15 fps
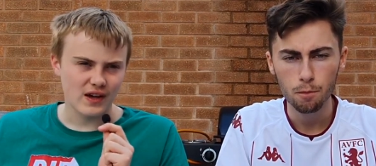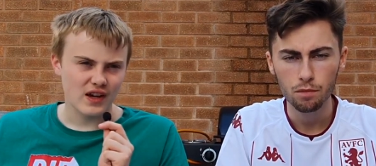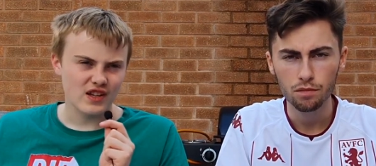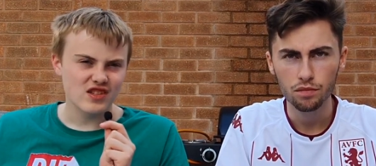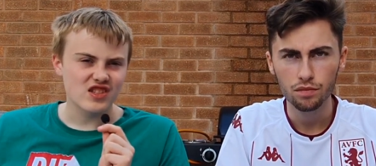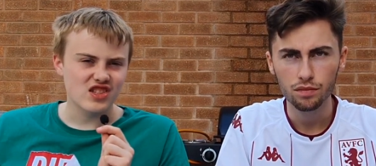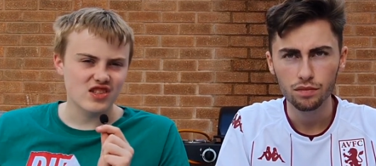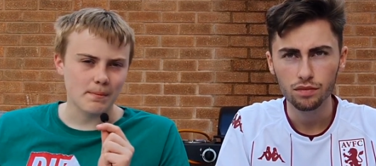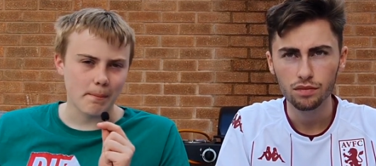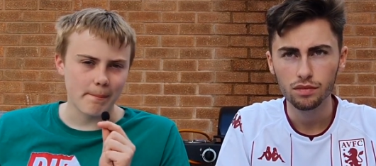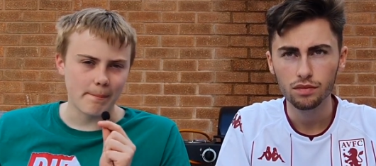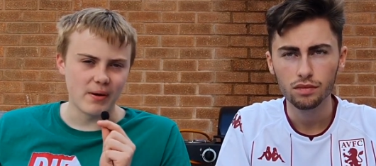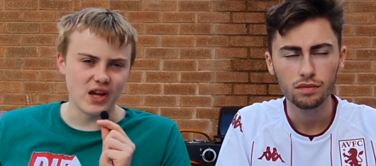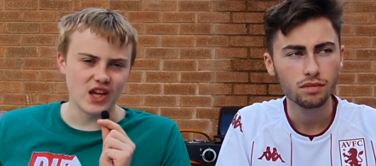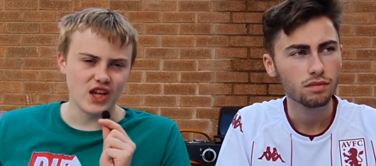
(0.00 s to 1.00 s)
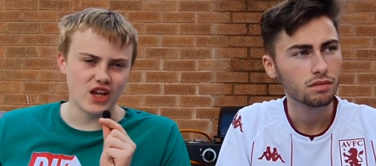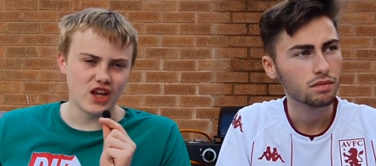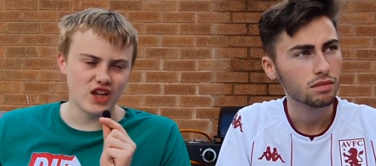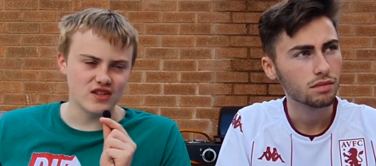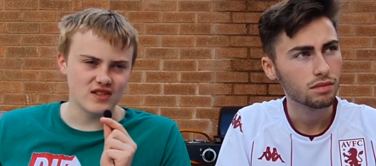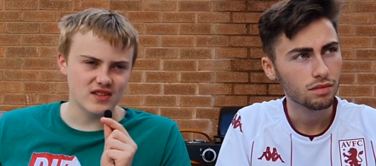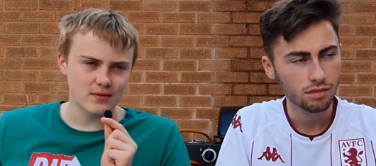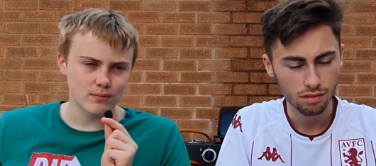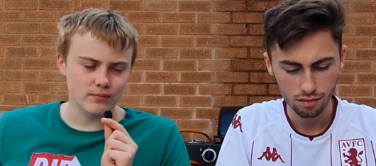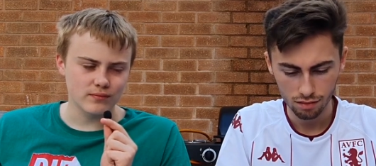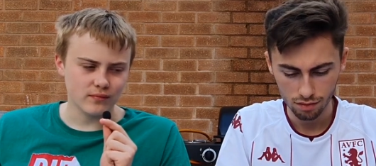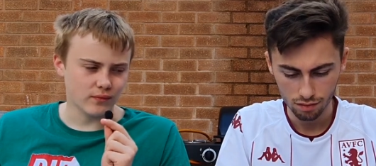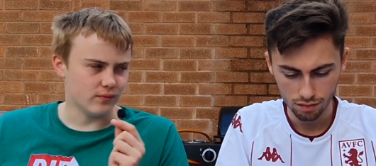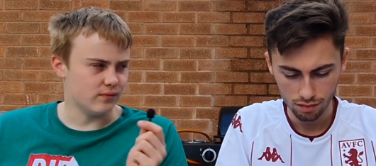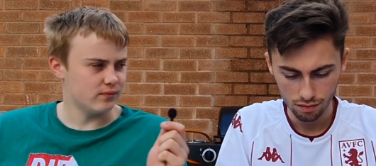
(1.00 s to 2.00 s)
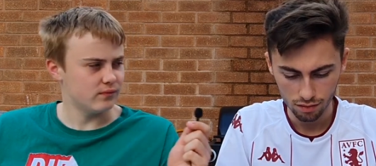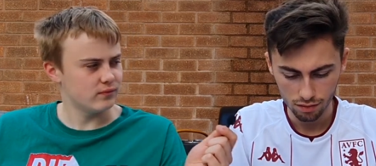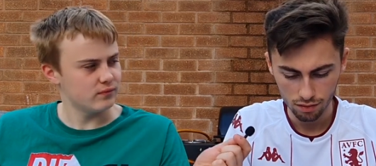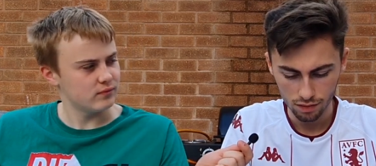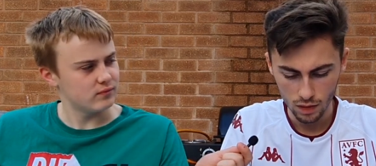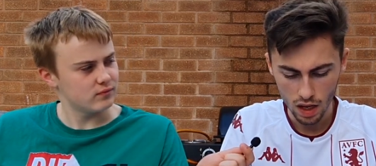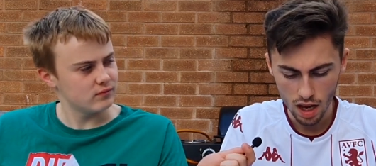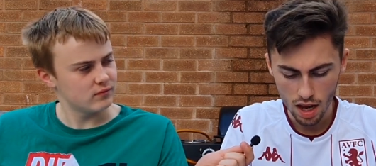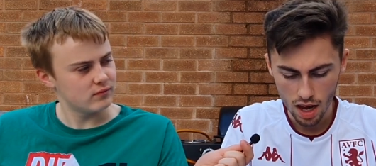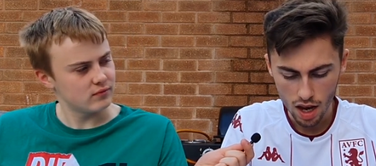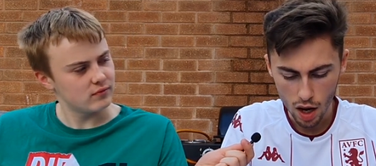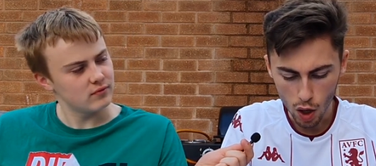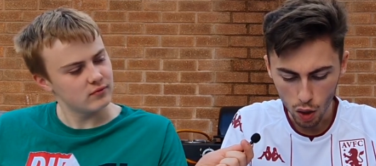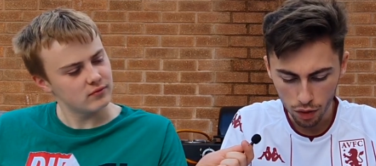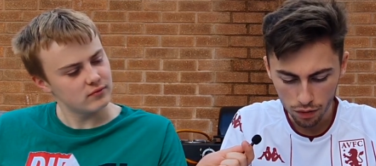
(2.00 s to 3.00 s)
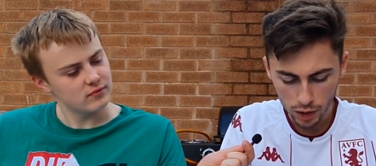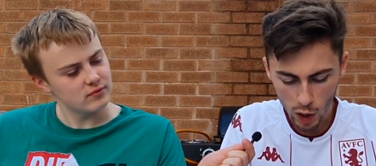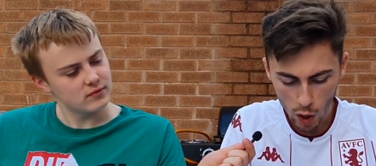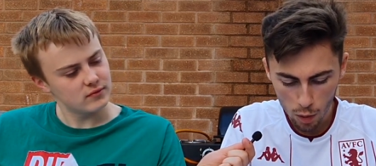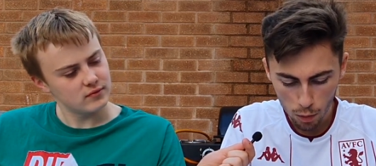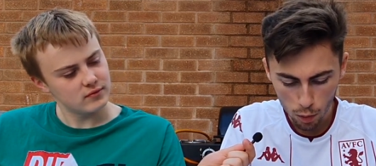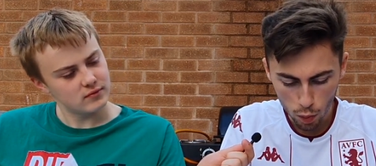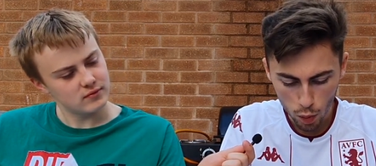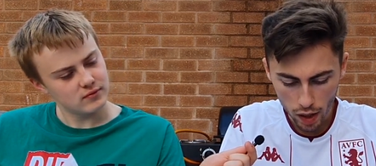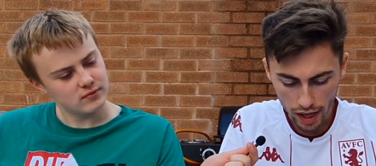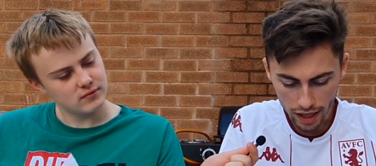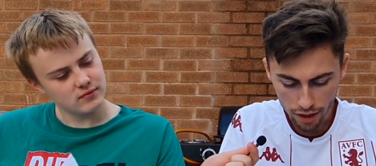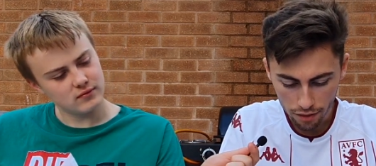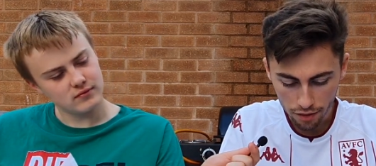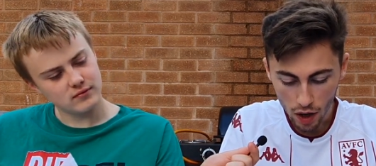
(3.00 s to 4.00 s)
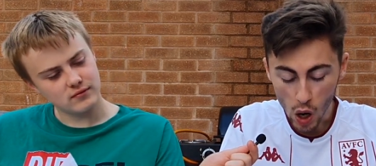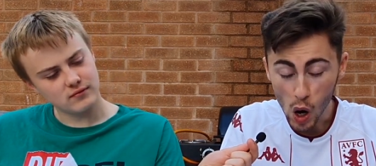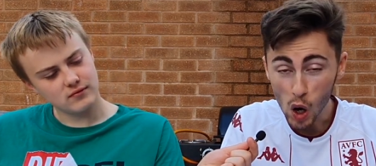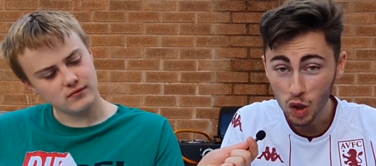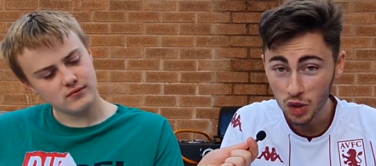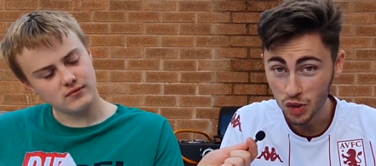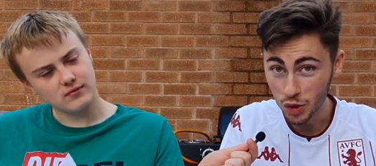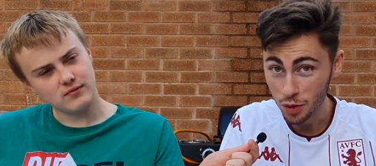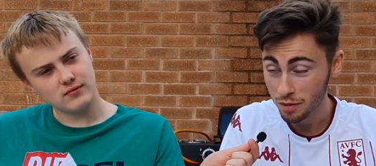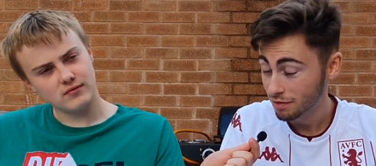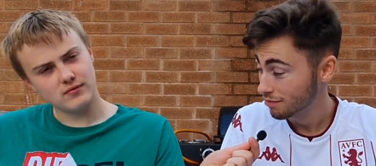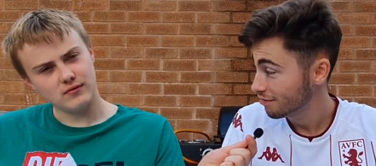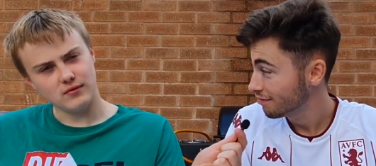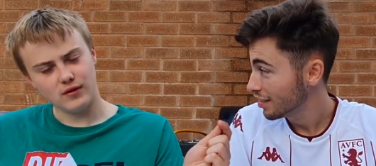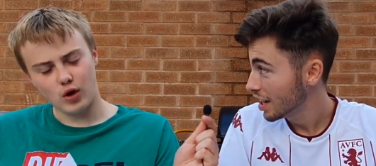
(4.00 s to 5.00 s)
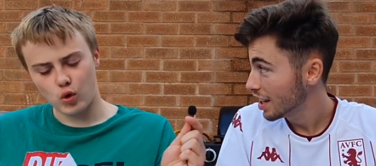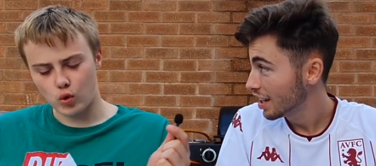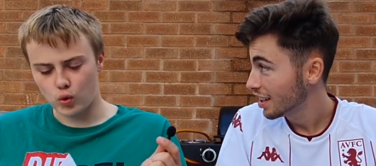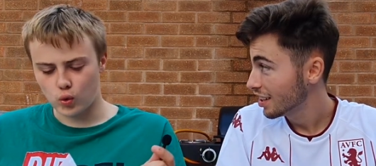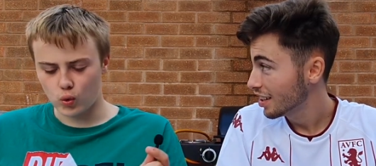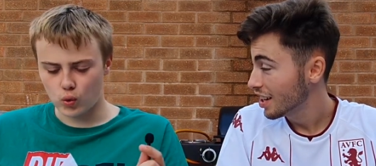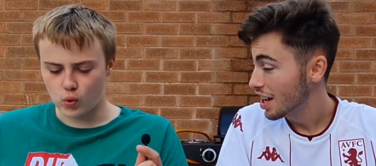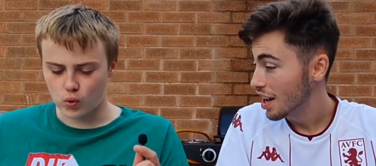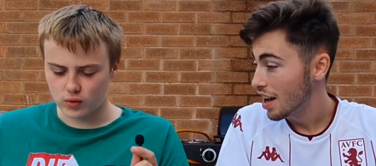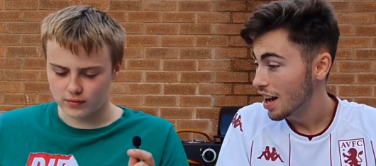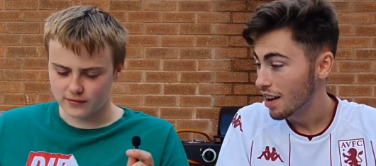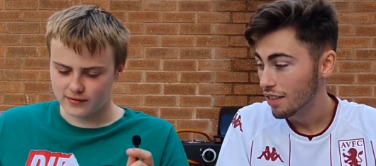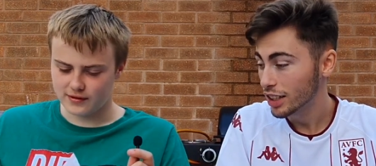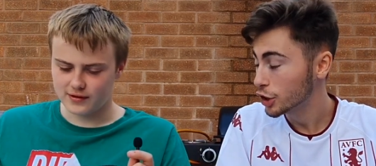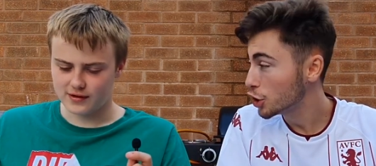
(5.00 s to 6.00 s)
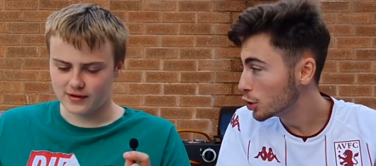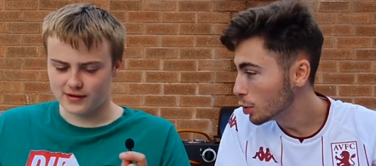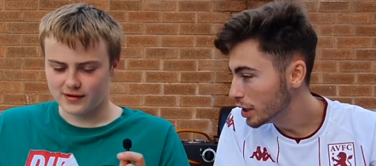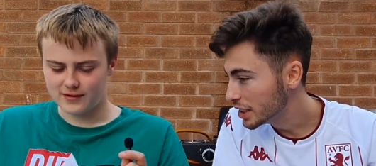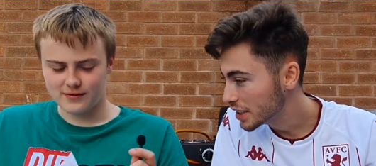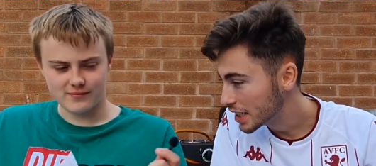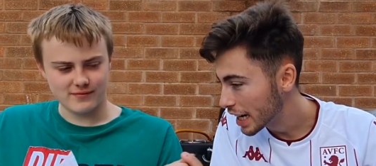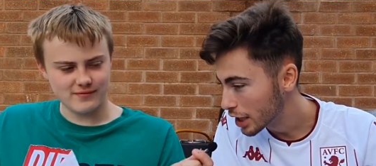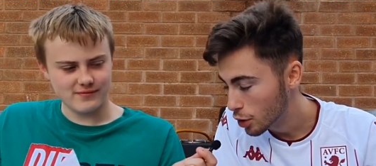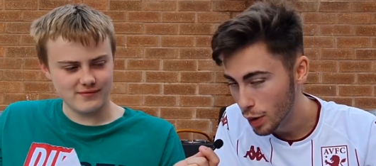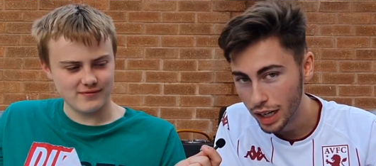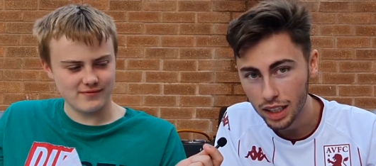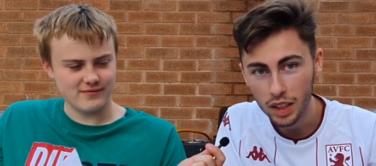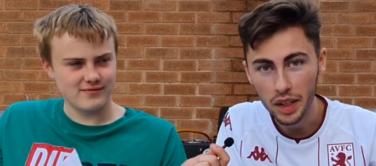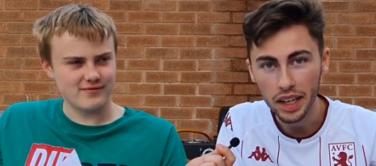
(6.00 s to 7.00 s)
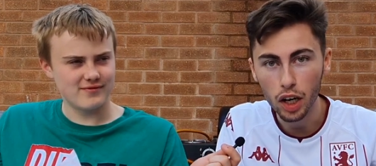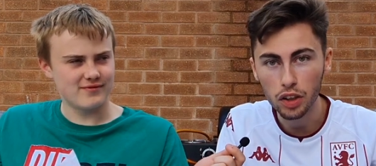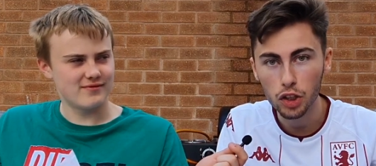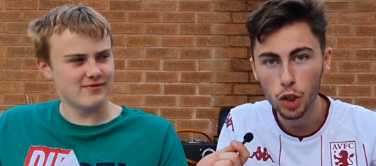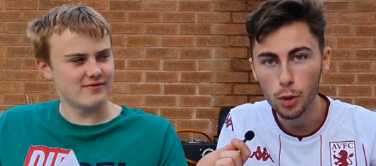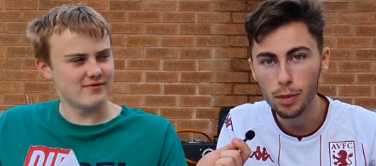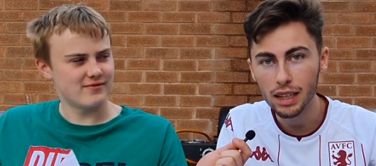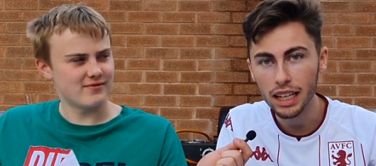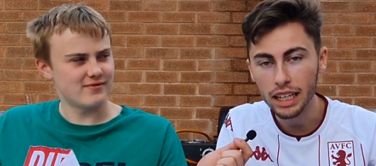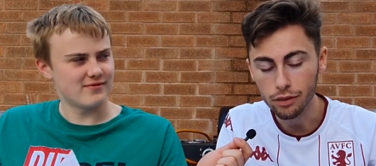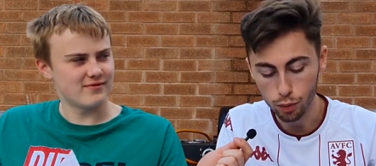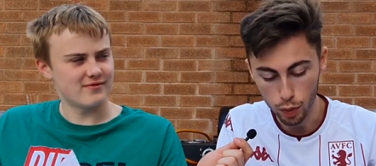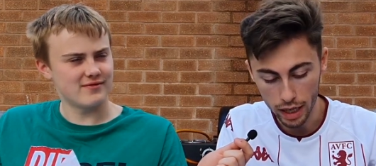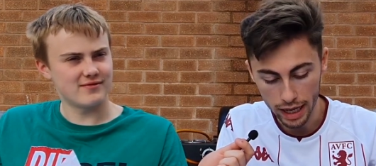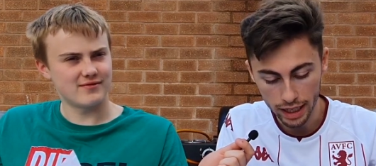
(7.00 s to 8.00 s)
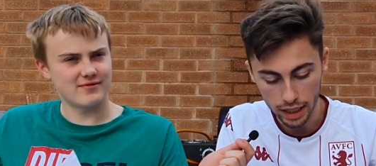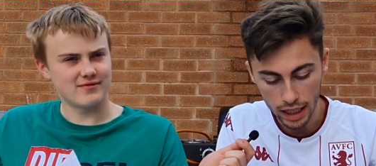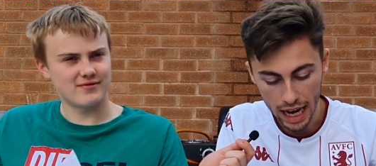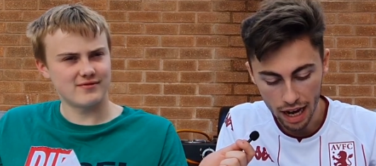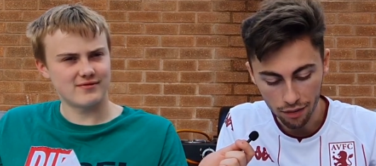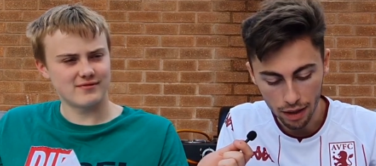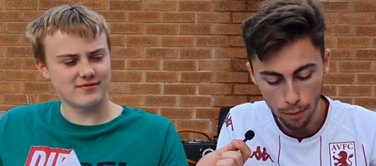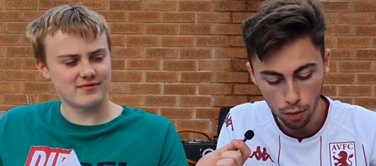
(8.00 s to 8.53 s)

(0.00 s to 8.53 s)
Speaker 1: Spurs.
Speaker 2: I've gone with Arsenal. And I just wanted to say quickly, I do believe we're going to have that